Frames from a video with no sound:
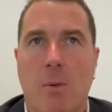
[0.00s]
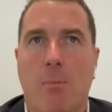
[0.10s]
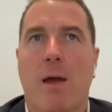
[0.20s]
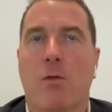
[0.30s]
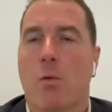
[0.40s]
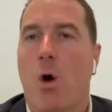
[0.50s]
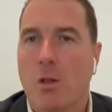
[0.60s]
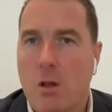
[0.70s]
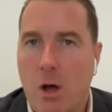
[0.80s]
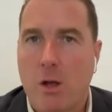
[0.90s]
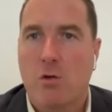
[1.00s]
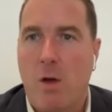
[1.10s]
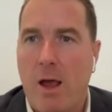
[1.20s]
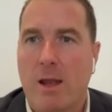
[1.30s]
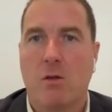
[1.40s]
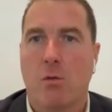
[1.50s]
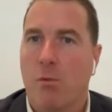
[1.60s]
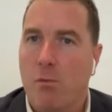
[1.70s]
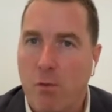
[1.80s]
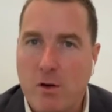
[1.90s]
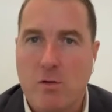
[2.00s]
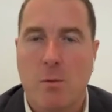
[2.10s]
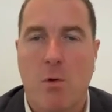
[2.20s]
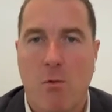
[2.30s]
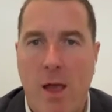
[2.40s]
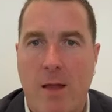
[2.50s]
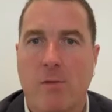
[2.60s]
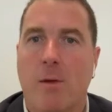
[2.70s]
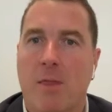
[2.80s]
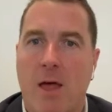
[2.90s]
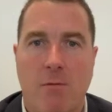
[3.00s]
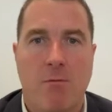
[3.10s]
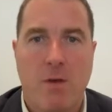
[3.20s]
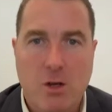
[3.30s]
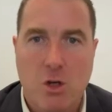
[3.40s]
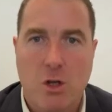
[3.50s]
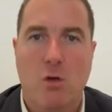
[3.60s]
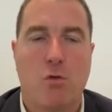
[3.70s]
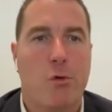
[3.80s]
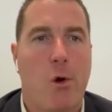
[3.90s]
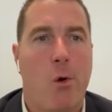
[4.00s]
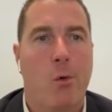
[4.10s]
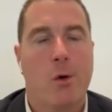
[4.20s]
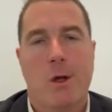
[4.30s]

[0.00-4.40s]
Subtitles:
but back through online training to refresh them around some of that infection control,